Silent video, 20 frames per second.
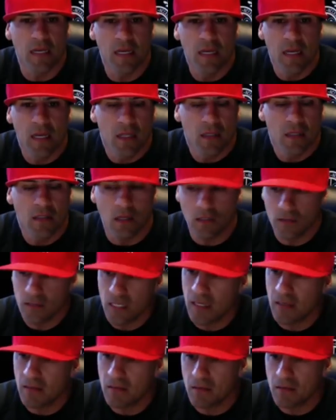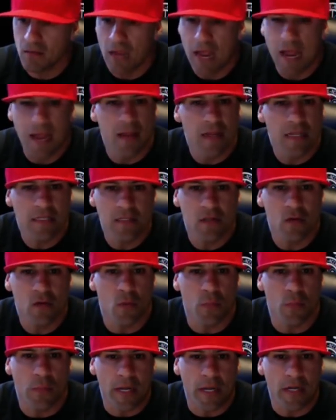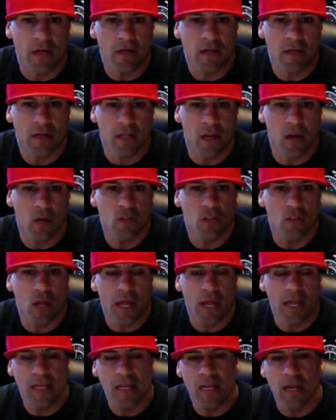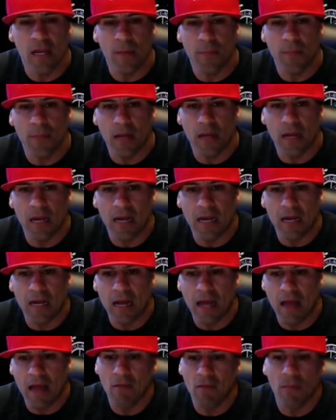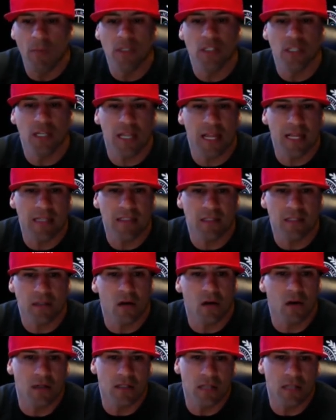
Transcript: So I was like, yeah, that's a no brainer, you know. So I ended up, uh, I have a bunch of classic cars.